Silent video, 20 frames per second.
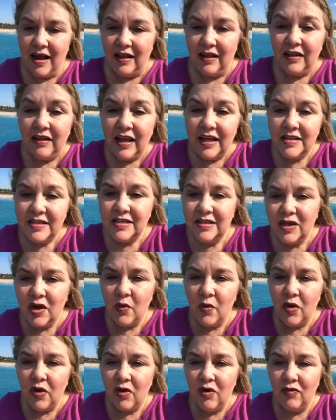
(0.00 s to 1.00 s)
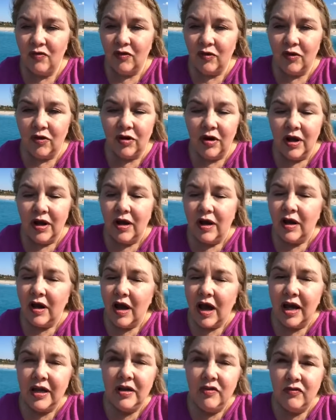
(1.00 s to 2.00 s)
let's go over,
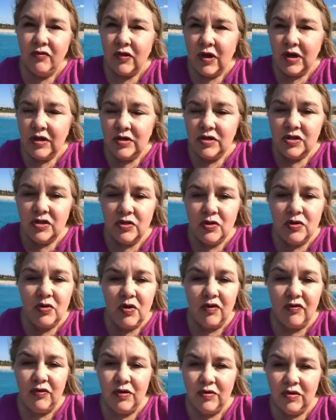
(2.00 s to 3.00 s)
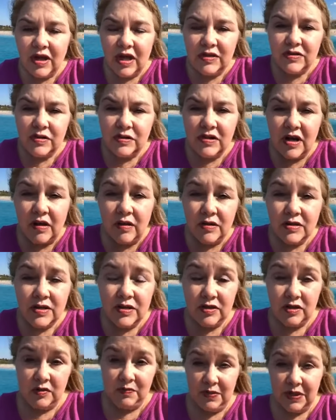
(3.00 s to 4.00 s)
I can find you a few $1,000s
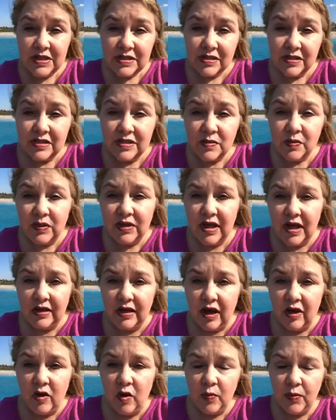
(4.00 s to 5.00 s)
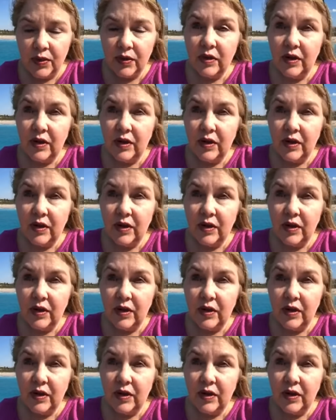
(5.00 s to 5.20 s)
in your business. Would that help?